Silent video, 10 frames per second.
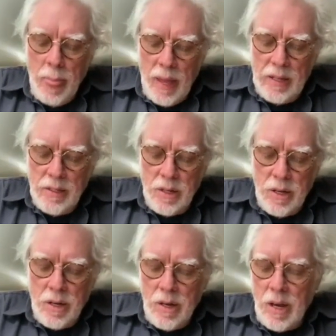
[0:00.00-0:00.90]
and
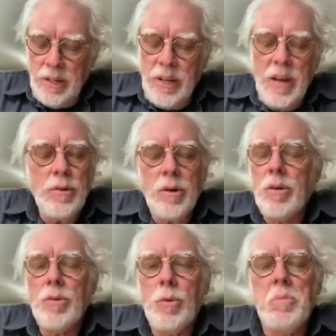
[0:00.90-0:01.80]
uh, I never
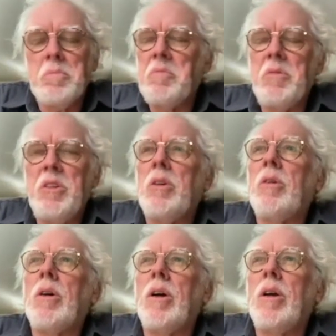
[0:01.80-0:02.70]
you
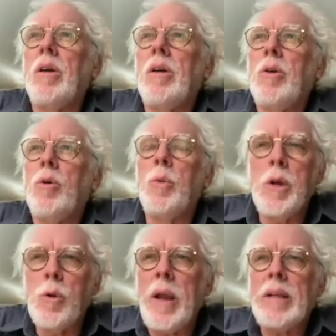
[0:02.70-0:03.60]
know uh,
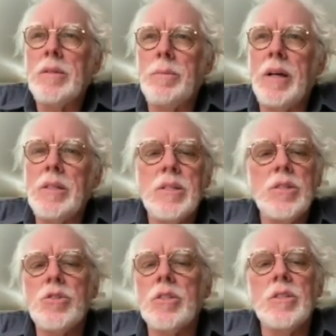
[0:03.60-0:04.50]
regret my
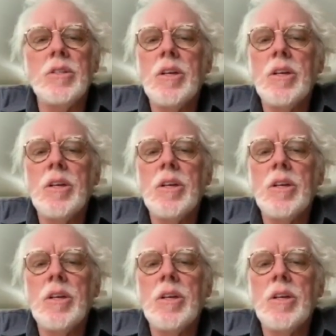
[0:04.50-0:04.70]
decision.